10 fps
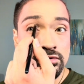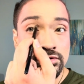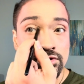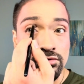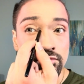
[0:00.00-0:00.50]

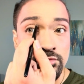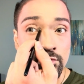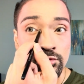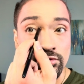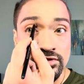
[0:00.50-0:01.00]
So
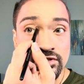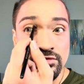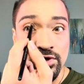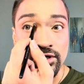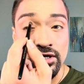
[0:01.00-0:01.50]
remember, this is
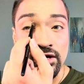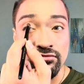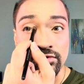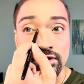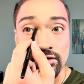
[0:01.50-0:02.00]
my
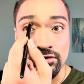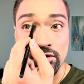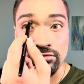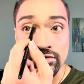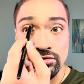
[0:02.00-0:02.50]
everyday
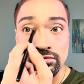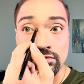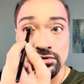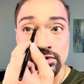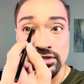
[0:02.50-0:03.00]
go-to
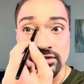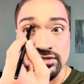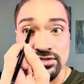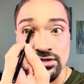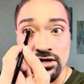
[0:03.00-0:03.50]
look.
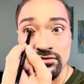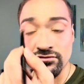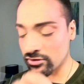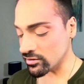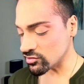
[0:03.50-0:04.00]
It's not
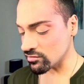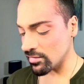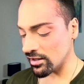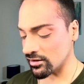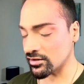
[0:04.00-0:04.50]
very
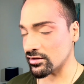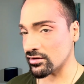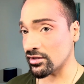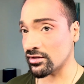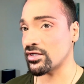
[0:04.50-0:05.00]
dramatic
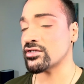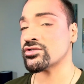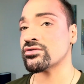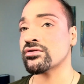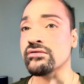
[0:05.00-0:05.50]
in
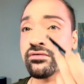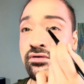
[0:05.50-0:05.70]
nature.